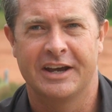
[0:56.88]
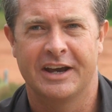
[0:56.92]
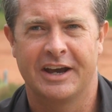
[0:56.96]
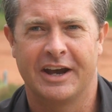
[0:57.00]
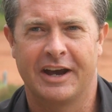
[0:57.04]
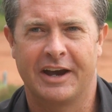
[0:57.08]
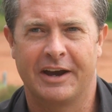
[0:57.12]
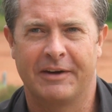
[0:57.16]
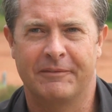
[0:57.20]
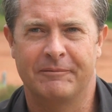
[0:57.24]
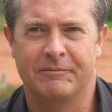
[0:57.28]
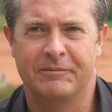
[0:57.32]

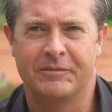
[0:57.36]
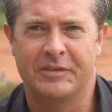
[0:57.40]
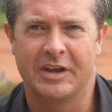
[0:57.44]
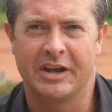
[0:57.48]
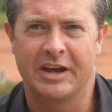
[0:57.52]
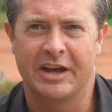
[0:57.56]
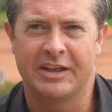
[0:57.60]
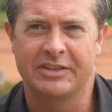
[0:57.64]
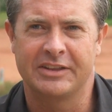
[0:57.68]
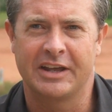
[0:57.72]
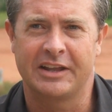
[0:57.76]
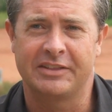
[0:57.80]

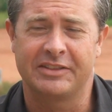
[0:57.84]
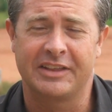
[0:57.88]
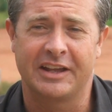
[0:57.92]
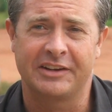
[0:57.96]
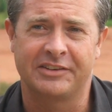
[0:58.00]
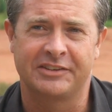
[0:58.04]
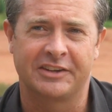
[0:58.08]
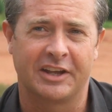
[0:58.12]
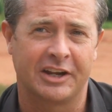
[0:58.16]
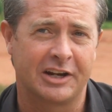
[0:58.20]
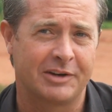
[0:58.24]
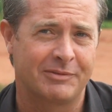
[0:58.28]
and
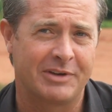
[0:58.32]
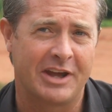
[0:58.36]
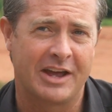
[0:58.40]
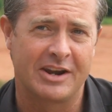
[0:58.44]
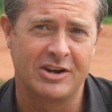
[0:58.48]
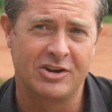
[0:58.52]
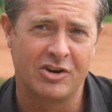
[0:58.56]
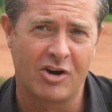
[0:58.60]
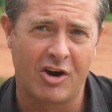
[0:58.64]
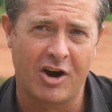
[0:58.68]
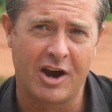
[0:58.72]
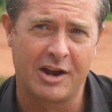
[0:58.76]
that's taken about
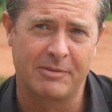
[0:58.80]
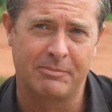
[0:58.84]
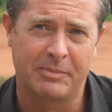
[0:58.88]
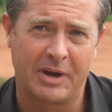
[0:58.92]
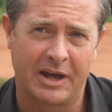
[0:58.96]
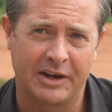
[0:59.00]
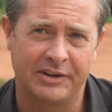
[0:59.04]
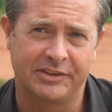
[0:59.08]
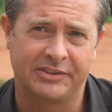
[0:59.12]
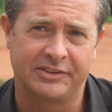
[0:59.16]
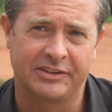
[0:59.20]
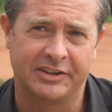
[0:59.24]
9
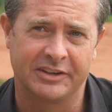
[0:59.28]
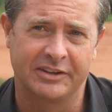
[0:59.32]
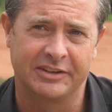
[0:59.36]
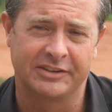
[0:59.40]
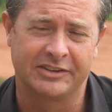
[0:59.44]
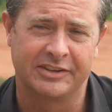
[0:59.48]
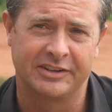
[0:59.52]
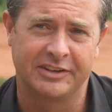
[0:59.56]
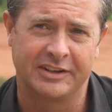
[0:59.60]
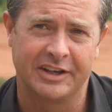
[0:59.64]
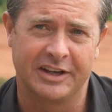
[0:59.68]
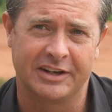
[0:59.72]
months to
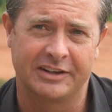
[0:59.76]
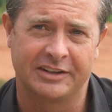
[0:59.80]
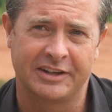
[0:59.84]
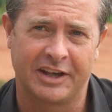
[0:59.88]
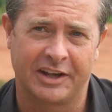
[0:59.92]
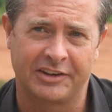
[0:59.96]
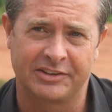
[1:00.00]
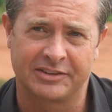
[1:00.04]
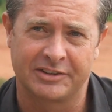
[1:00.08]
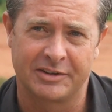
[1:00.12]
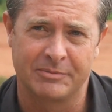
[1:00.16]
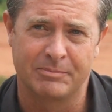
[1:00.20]
get
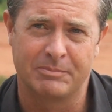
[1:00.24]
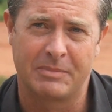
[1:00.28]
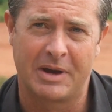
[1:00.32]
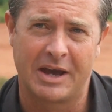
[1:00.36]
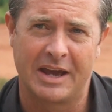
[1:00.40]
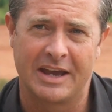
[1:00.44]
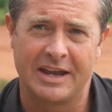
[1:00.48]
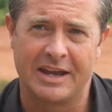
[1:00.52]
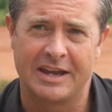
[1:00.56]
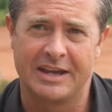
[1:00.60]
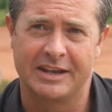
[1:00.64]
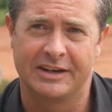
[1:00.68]
custom
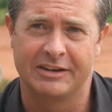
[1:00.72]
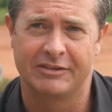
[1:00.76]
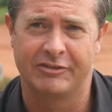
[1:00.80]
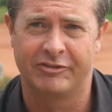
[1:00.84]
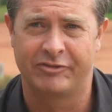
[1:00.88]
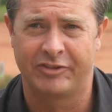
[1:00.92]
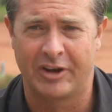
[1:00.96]
made and